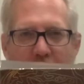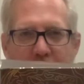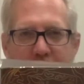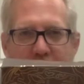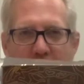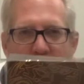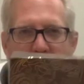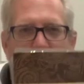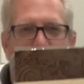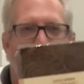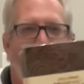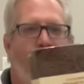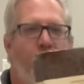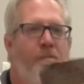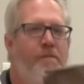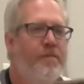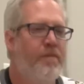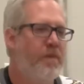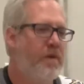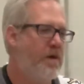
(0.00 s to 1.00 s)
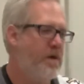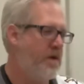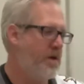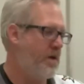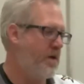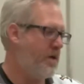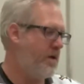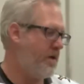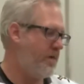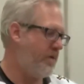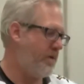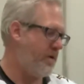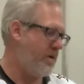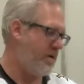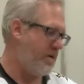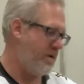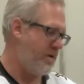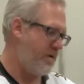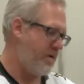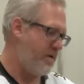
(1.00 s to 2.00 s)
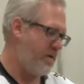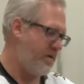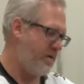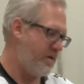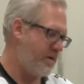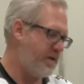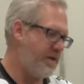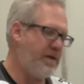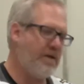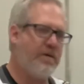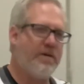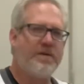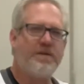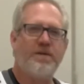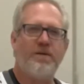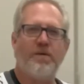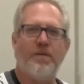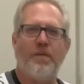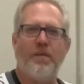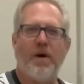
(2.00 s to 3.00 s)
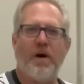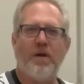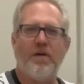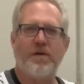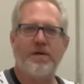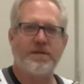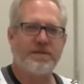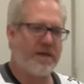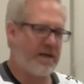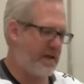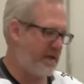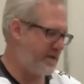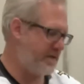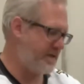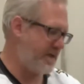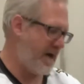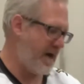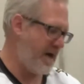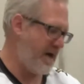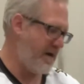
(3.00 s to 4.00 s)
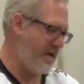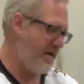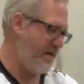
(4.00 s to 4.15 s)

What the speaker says: there. I'm gonna see what the bottle looks like inside.